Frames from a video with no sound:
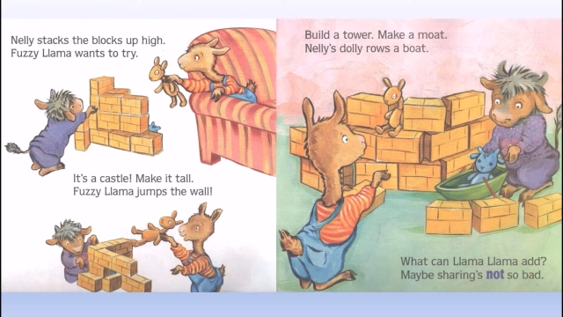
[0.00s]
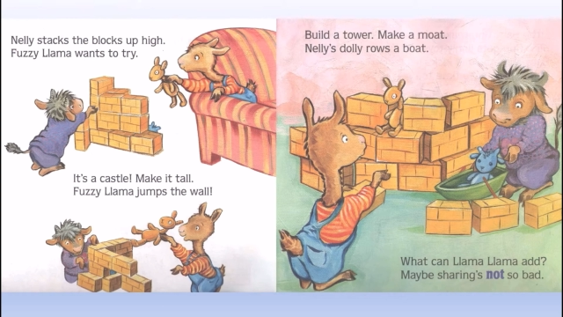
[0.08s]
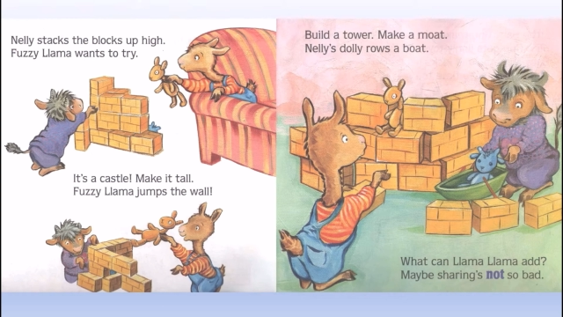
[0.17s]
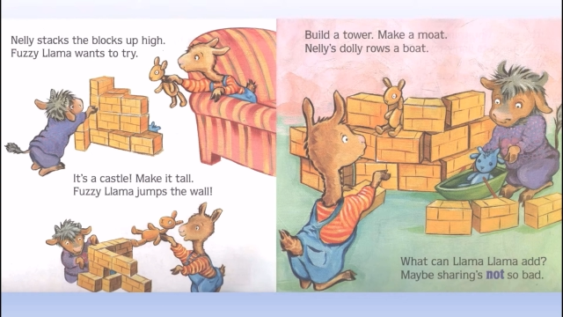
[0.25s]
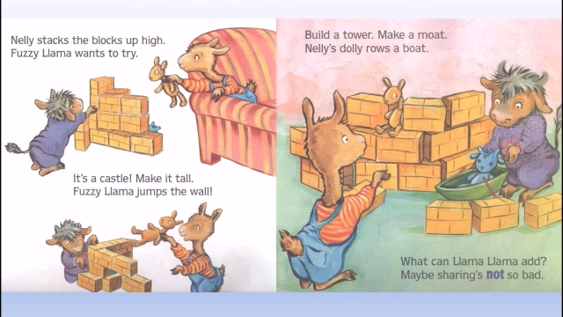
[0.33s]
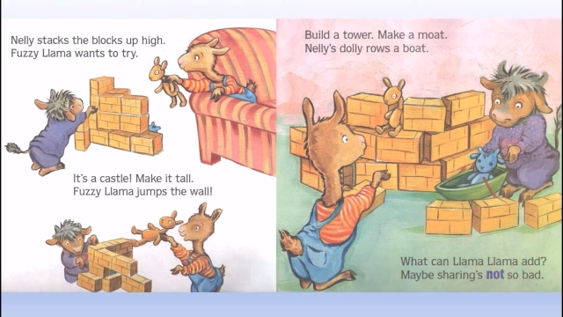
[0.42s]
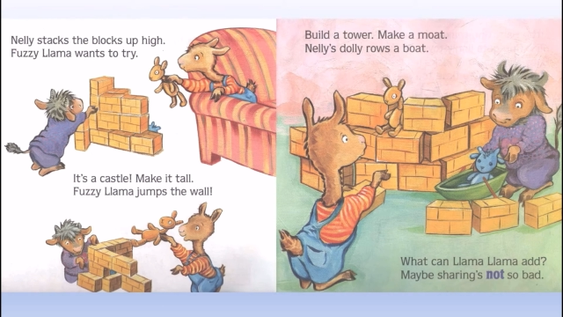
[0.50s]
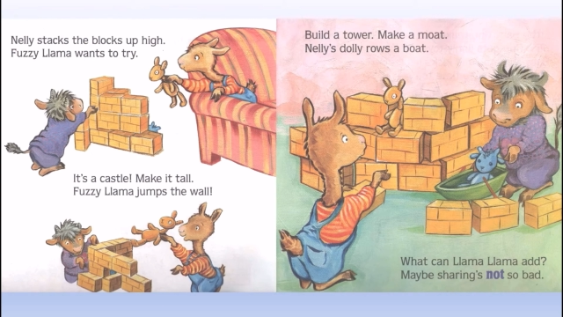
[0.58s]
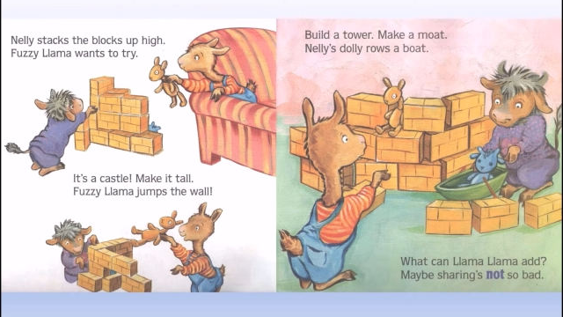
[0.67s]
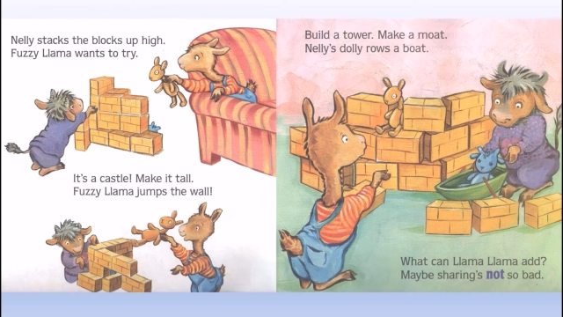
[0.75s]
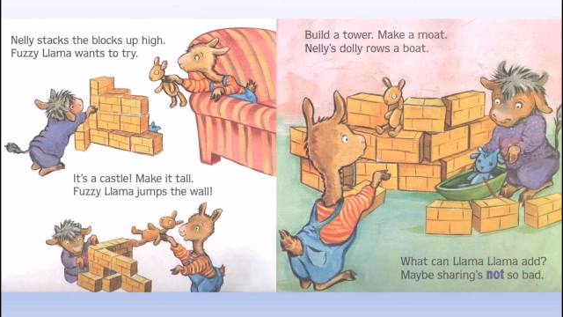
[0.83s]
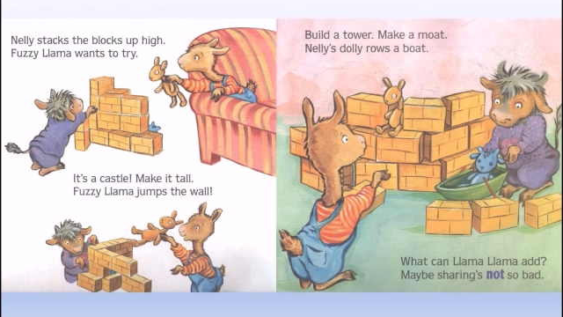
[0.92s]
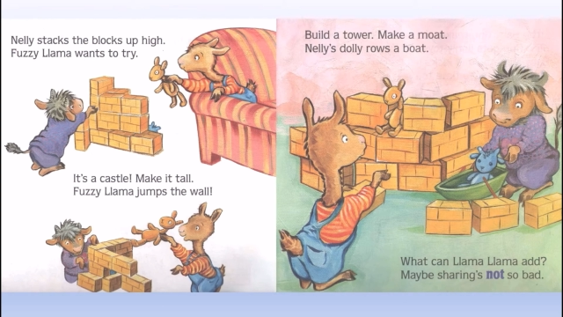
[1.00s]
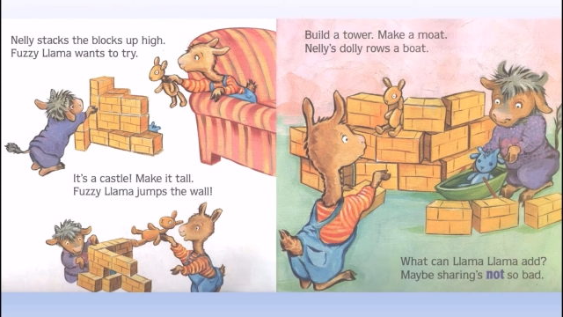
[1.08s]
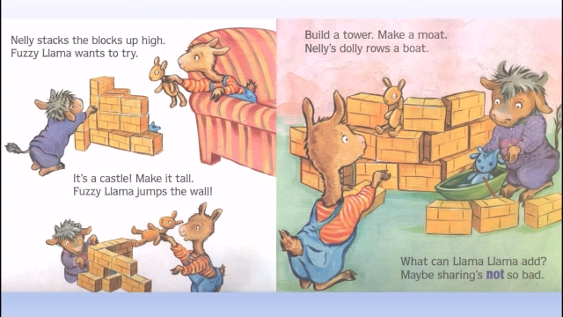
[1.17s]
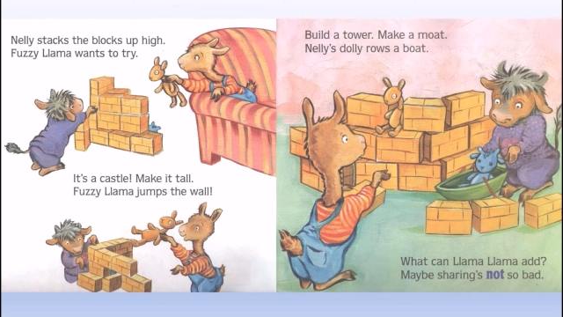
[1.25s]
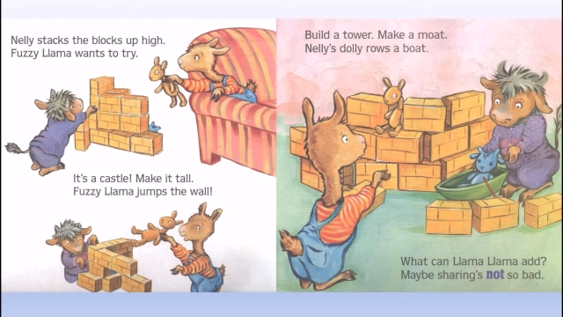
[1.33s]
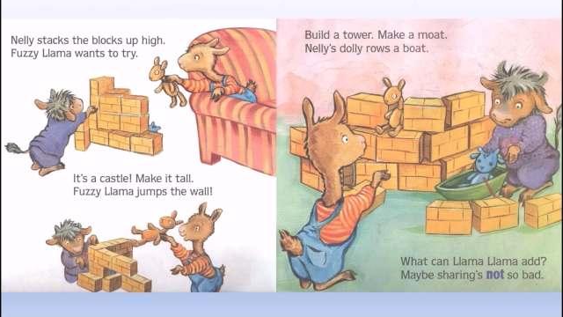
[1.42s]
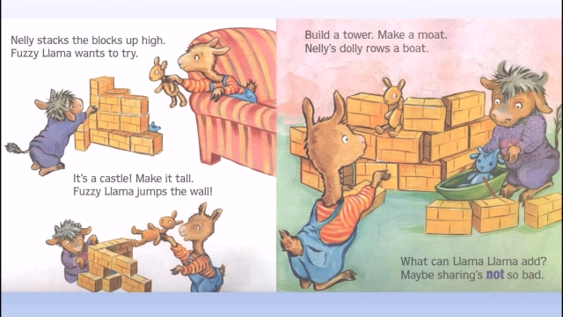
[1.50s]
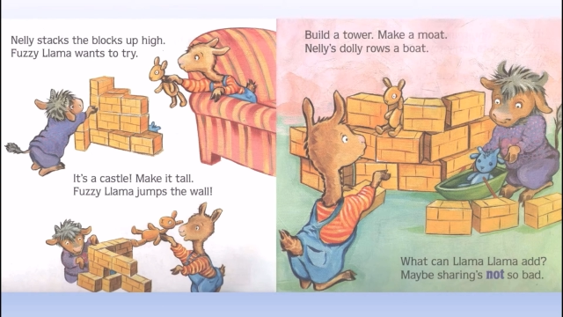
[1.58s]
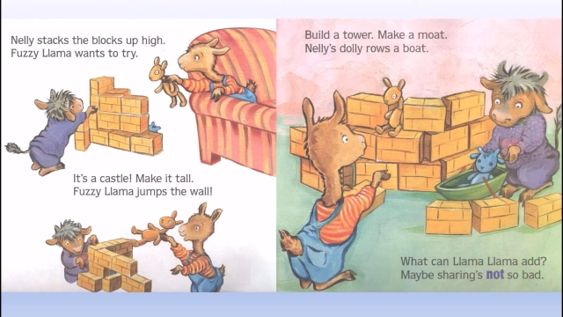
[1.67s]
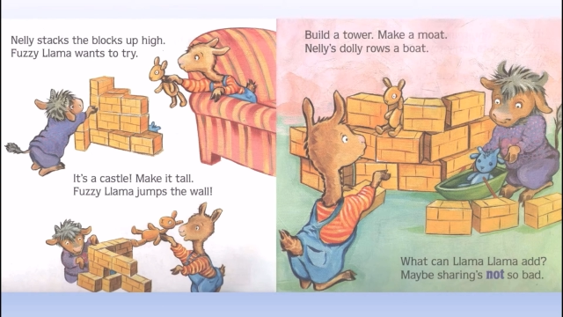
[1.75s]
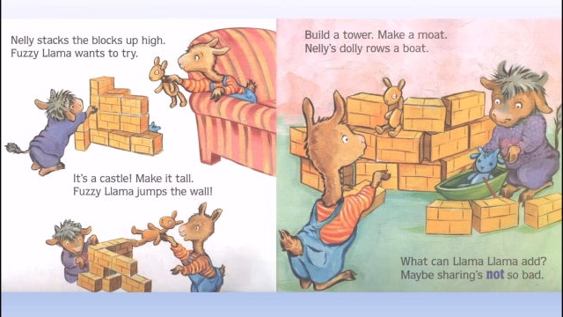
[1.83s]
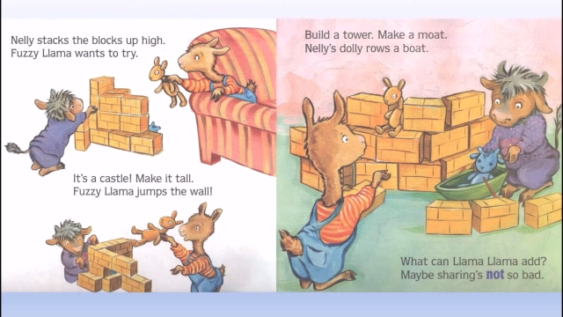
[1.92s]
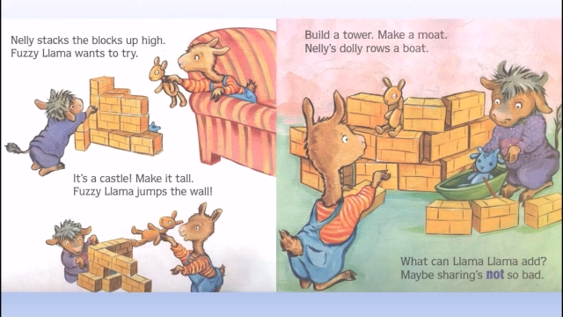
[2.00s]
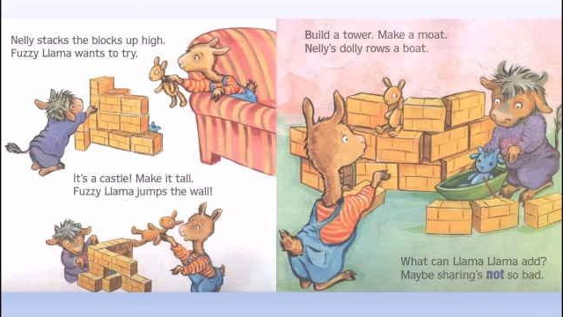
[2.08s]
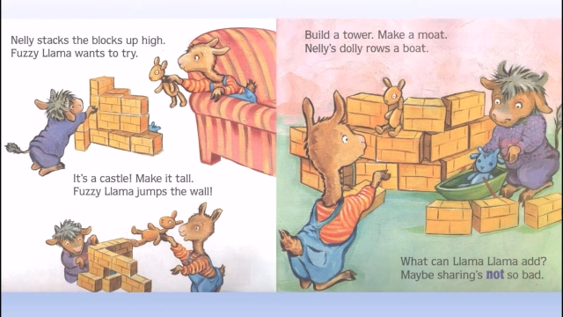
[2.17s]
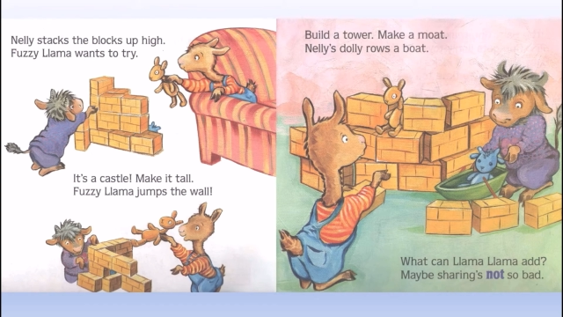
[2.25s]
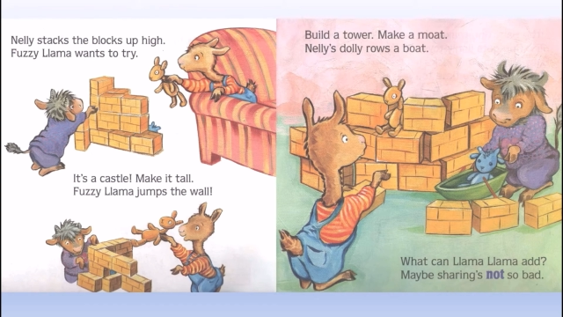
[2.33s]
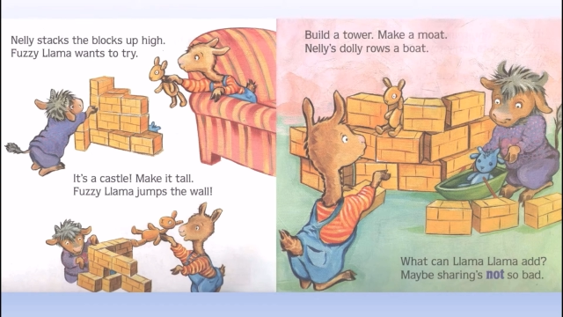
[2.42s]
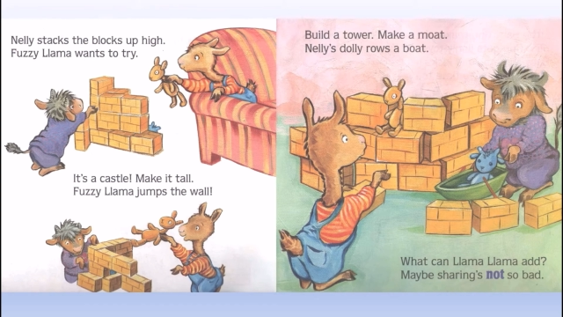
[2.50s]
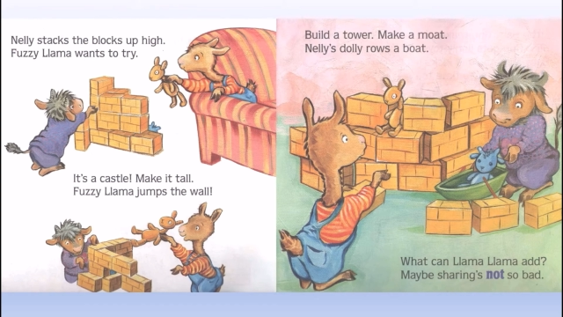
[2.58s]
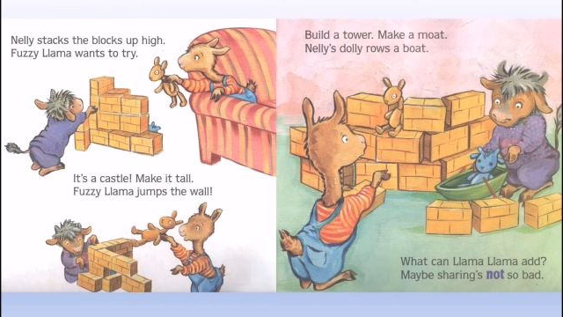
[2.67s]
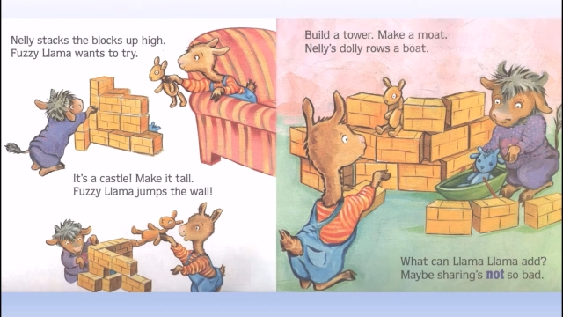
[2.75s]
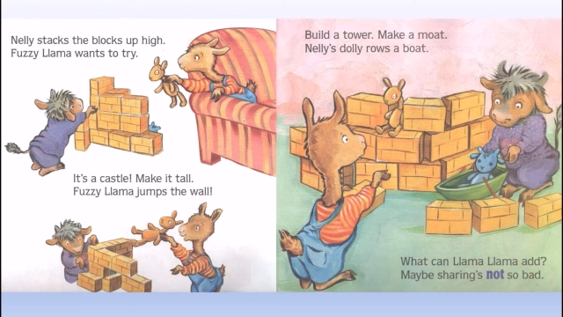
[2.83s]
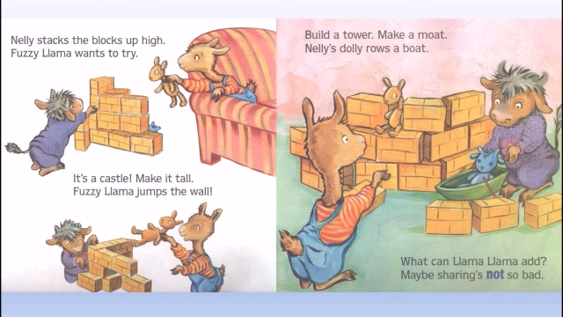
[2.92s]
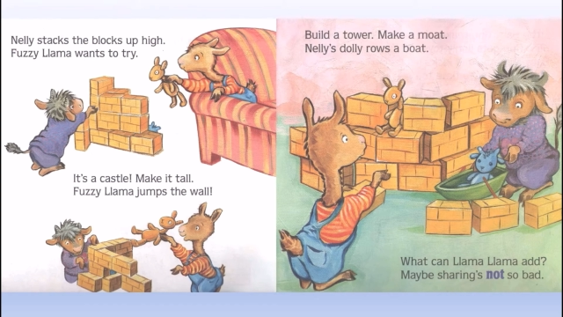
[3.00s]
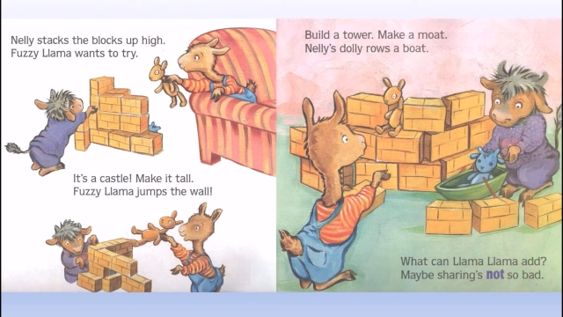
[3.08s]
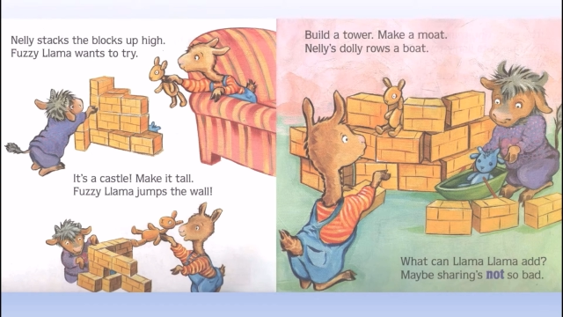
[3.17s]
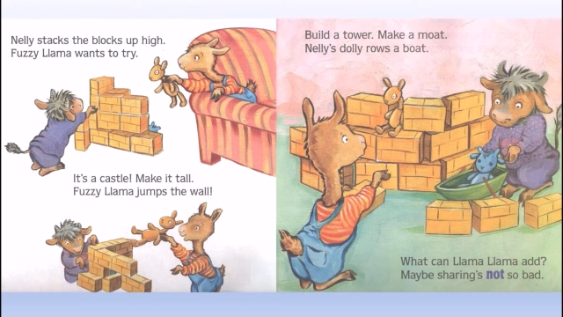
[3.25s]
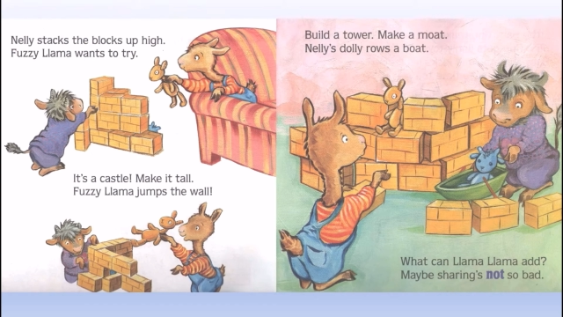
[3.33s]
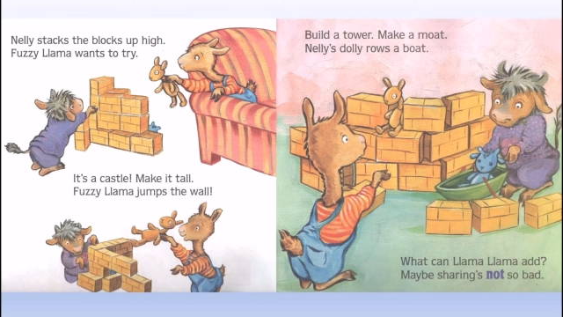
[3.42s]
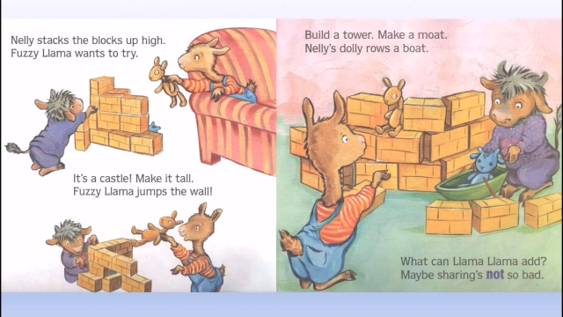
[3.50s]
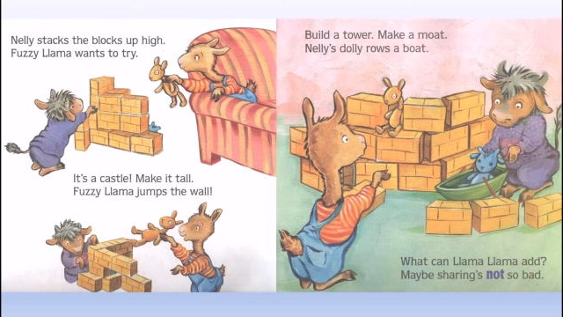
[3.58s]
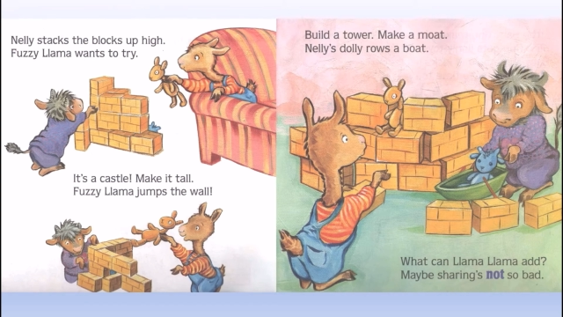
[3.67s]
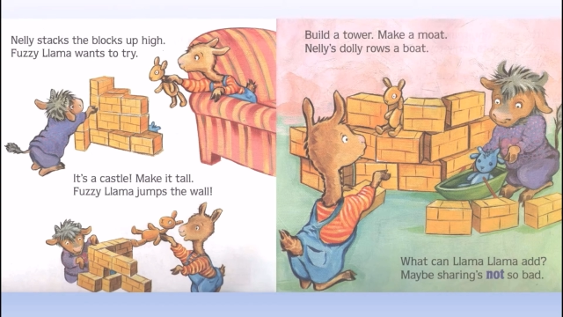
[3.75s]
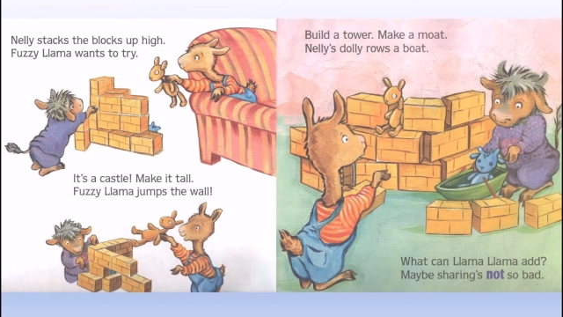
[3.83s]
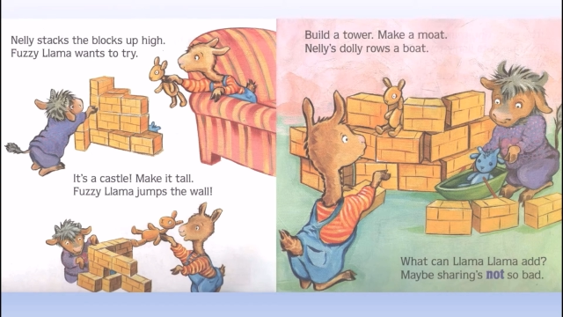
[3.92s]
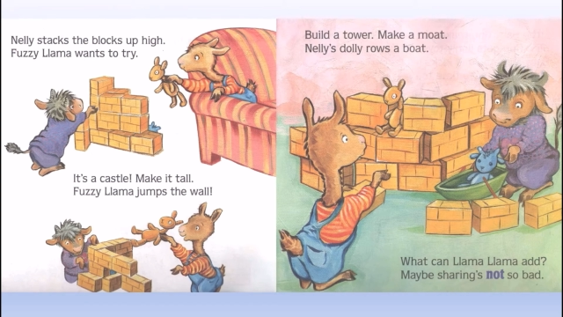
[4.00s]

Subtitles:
Nobody's mouth can be seen.